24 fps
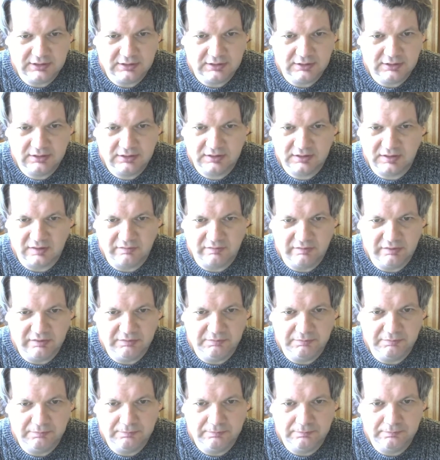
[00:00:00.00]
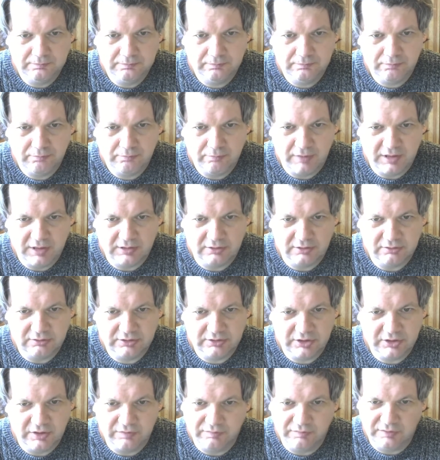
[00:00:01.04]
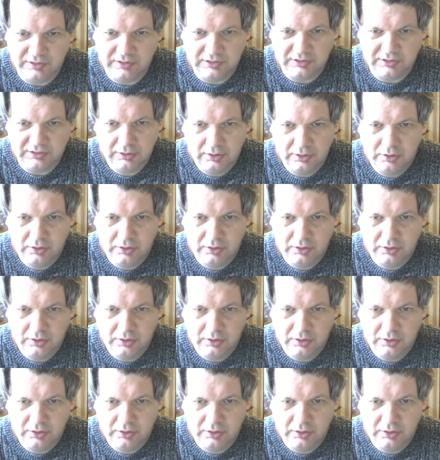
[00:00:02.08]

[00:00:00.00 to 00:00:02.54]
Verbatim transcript: silver metal surface,